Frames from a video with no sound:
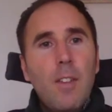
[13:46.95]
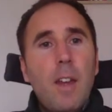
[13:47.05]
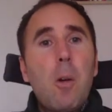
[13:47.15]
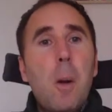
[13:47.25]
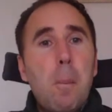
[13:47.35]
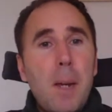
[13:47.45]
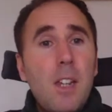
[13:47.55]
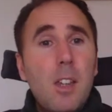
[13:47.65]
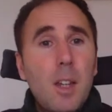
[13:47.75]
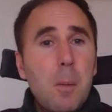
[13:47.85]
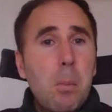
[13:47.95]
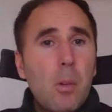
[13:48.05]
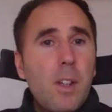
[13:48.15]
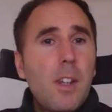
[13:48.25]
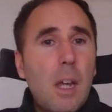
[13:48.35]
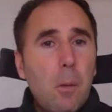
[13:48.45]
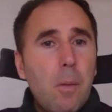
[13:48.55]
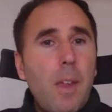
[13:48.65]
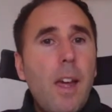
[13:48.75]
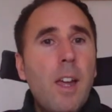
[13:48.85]
There are amazing employees
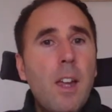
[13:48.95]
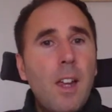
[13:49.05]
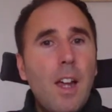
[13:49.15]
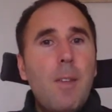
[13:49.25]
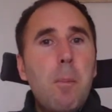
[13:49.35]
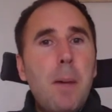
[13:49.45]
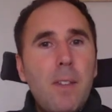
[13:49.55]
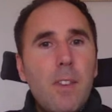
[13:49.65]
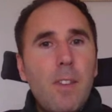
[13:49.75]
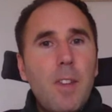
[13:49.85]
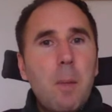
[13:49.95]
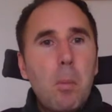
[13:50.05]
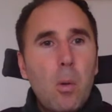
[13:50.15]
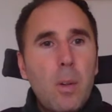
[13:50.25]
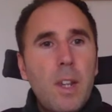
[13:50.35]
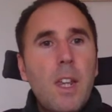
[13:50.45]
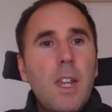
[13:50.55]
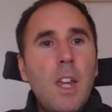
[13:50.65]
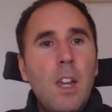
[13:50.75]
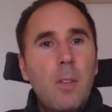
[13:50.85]
out there, and the better the
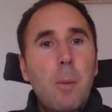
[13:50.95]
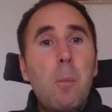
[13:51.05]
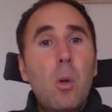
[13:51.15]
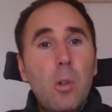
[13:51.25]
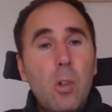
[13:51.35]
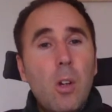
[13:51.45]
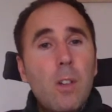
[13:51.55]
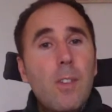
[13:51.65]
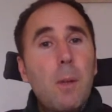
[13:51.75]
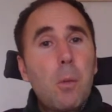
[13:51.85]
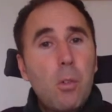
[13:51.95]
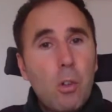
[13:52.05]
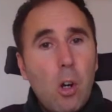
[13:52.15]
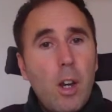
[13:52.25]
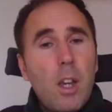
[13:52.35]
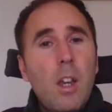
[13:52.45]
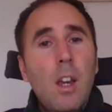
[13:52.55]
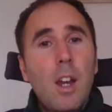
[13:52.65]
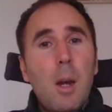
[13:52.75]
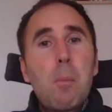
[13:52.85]
employee, the more chance they will shine
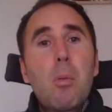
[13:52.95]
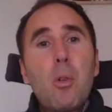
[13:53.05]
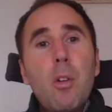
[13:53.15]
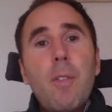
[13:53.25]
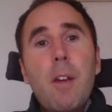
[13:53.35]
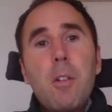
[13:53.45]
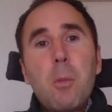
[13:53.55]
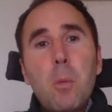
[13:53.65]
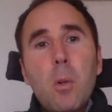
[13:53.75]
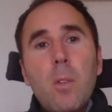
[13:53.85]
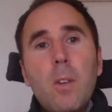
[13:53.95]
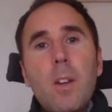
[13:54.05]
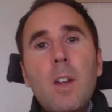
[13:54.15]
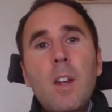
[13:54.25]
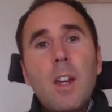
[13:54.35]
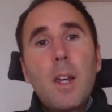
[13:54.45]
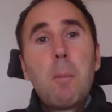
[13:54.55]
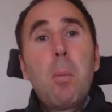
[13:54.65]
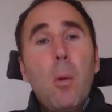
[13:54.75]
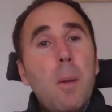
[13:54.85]
and prove there is more to
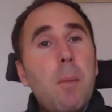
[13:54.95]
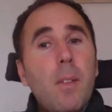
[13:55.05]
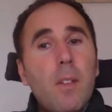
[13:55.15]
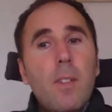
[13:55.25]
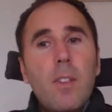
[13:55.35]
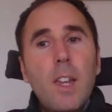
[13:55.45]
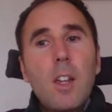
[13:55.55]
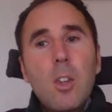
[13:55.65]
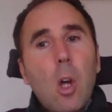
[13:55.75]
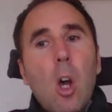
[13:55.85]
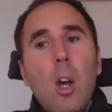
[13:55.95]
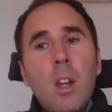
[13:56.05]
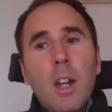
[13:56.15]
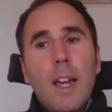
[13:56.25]
employment than CSR.